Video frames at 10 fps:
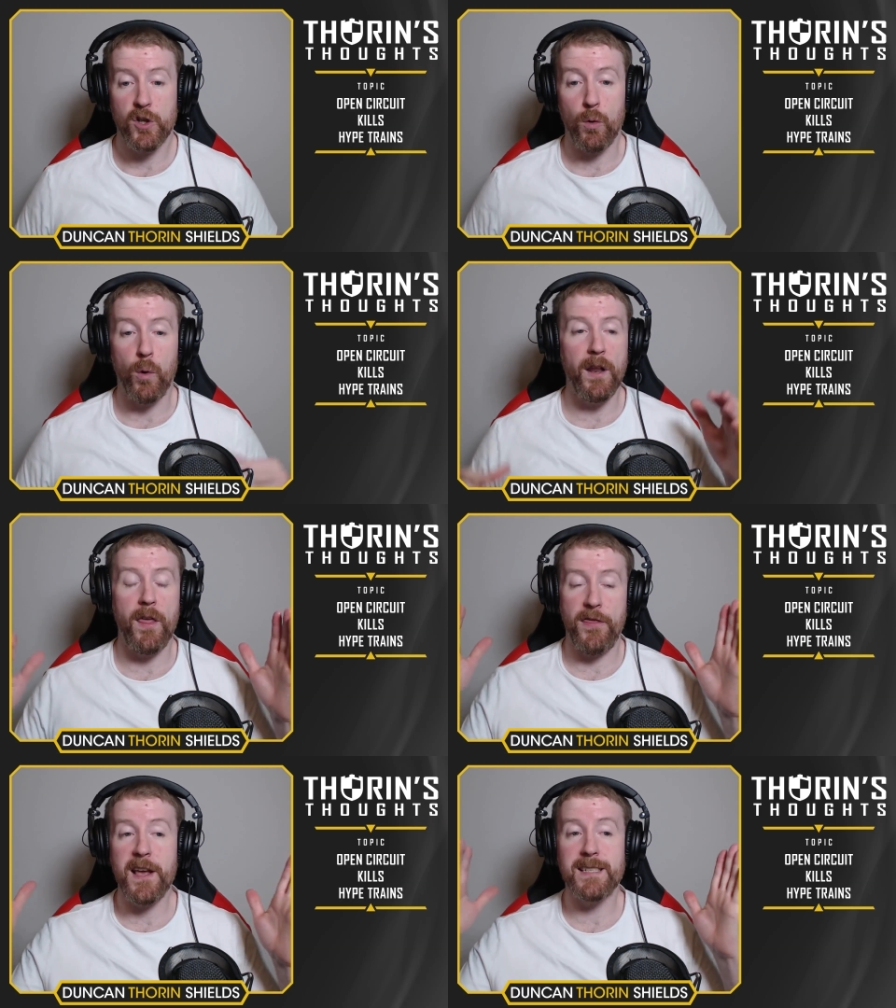So one
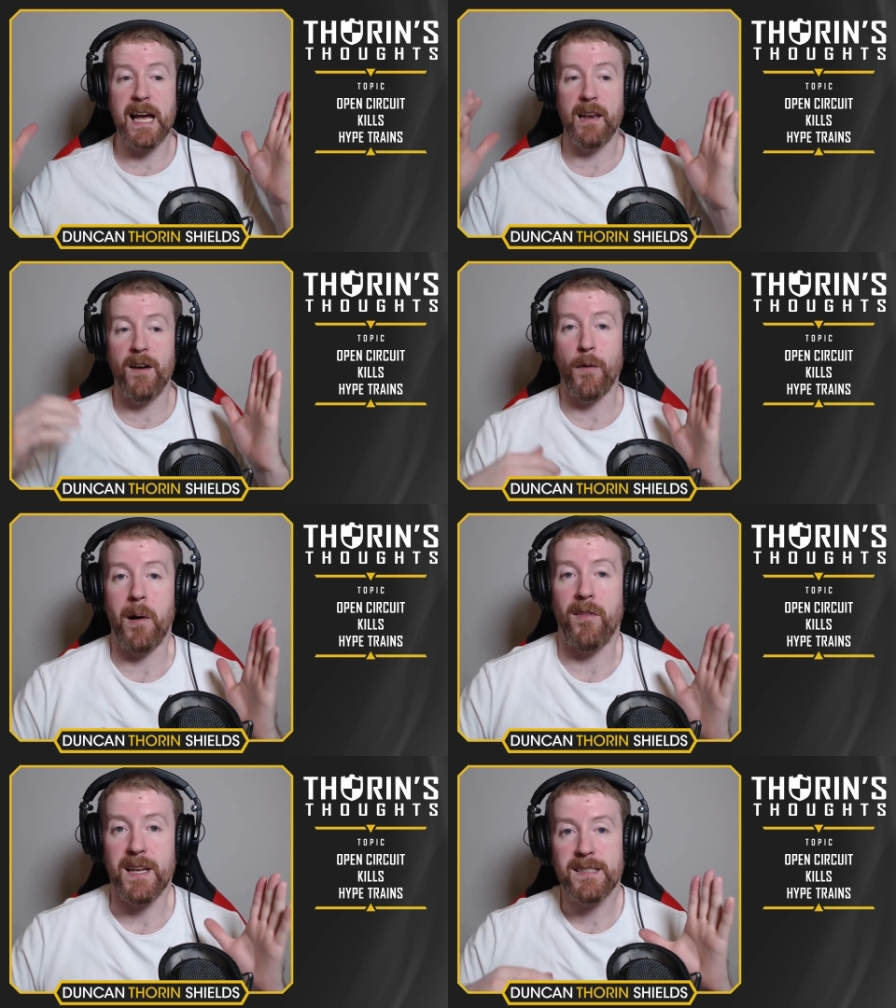of the things I love
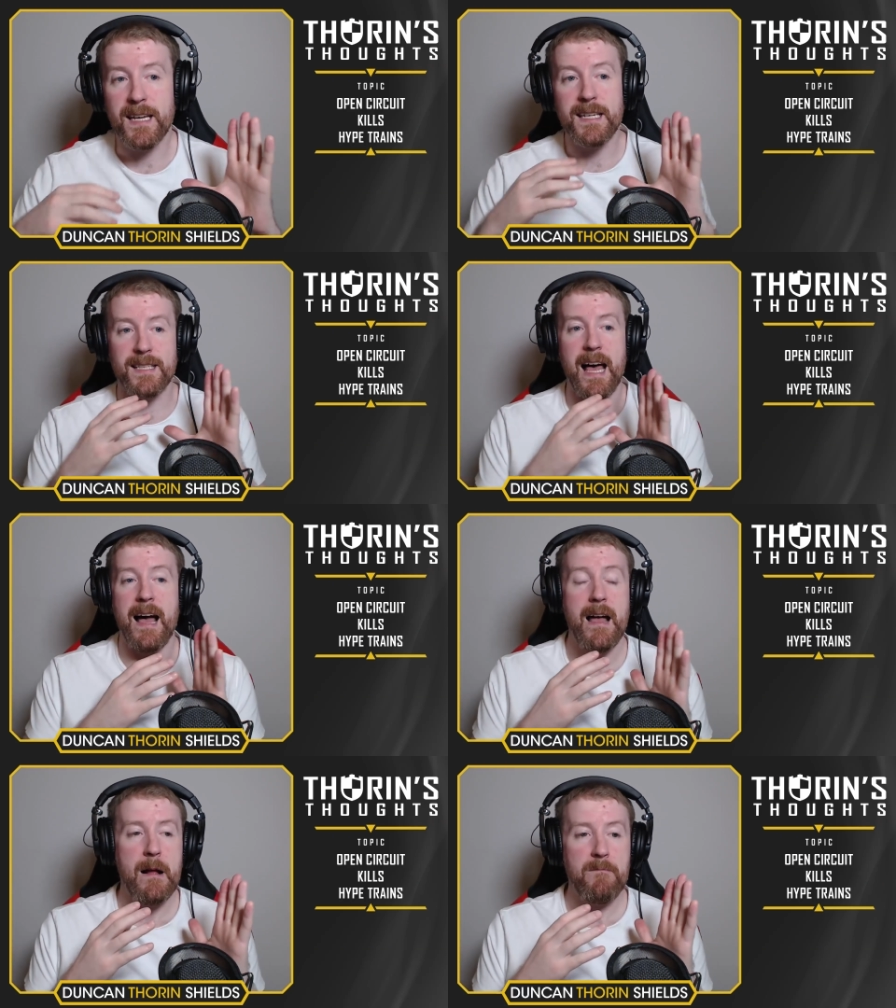about this is
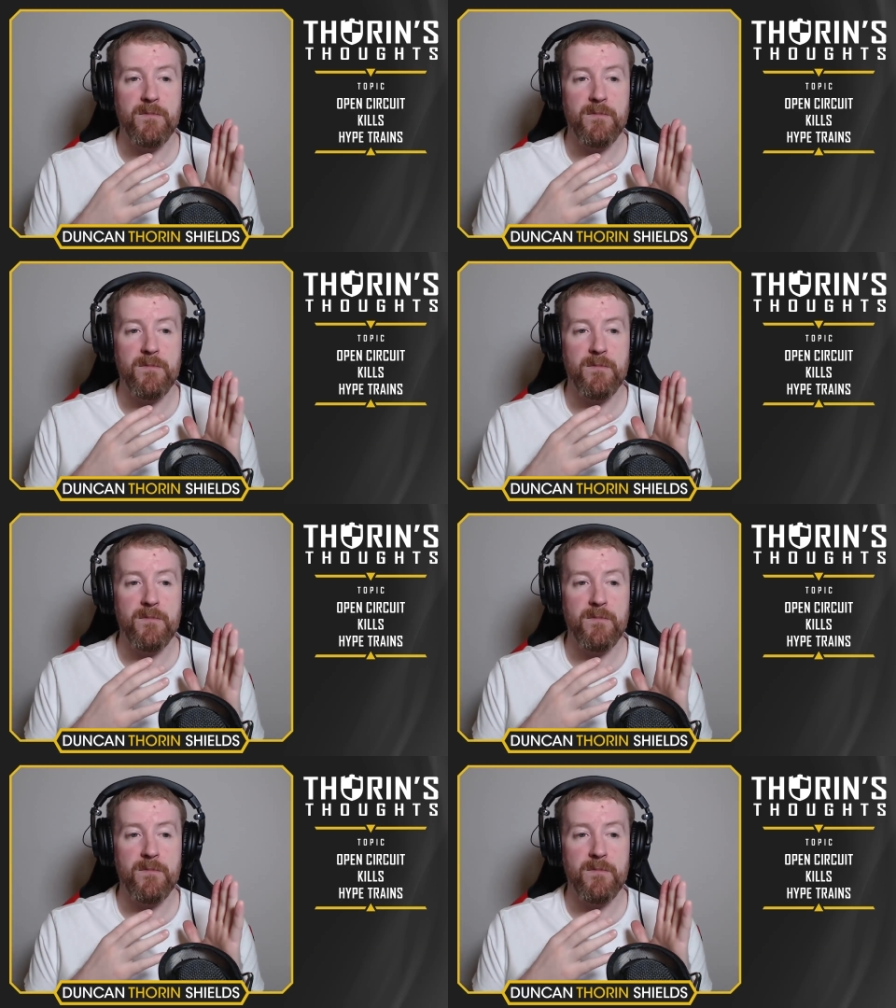that